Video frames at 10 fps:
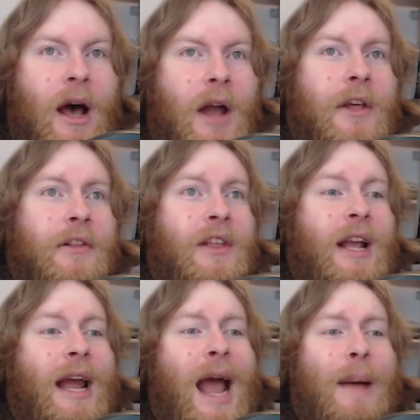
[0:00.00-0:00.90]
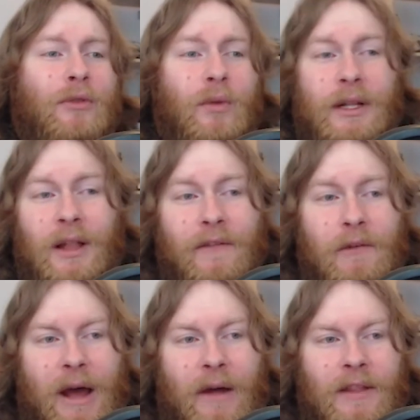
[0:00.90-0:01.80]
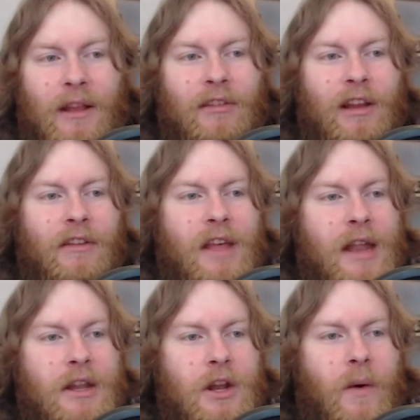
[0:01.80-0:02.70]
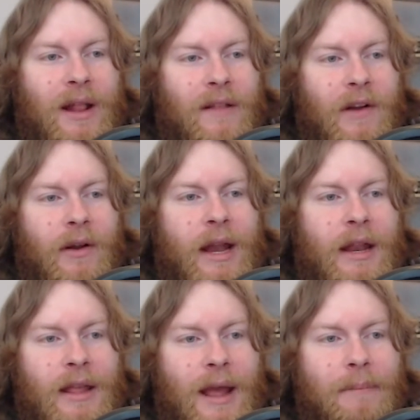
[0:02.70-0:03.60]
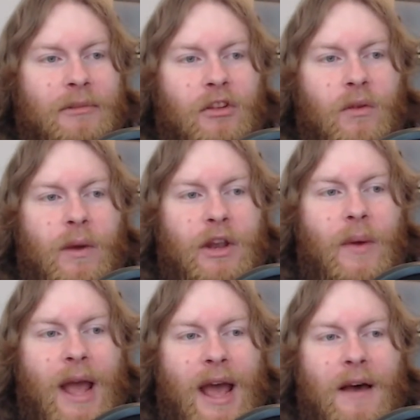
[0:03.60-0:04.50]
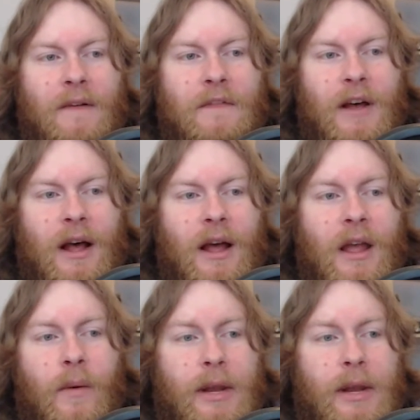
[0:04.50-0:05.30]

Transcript: Another thing I absolutely love about this is that, you know, at the very end of the episode, when you have, uh,